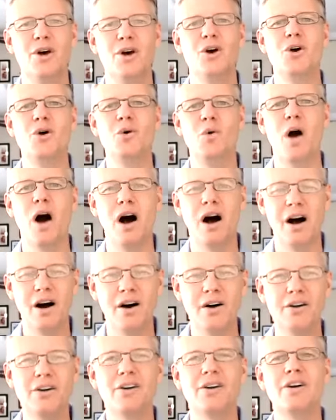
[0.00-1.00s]
who
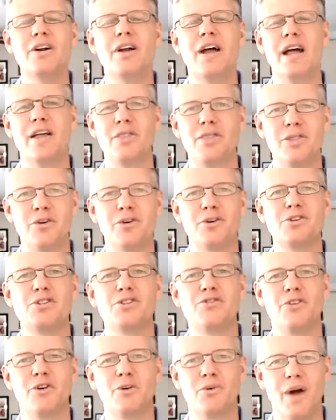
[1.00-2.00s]
hunger and
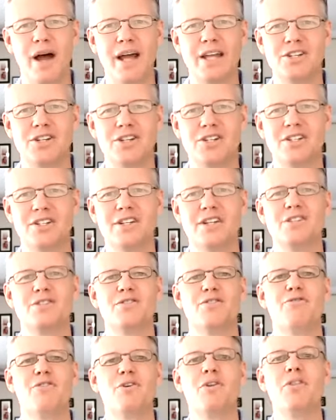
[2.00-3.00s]
thirst for righteousness,
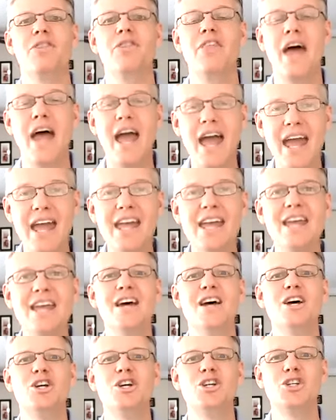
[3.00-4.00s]
for they
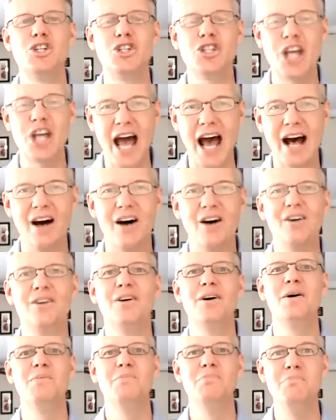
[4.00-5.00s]
shall
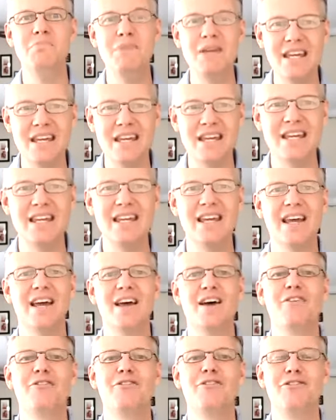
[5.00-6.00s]
be
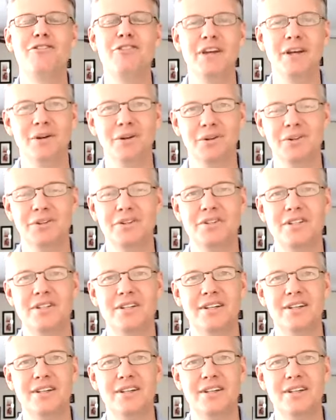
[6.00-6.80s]
filled."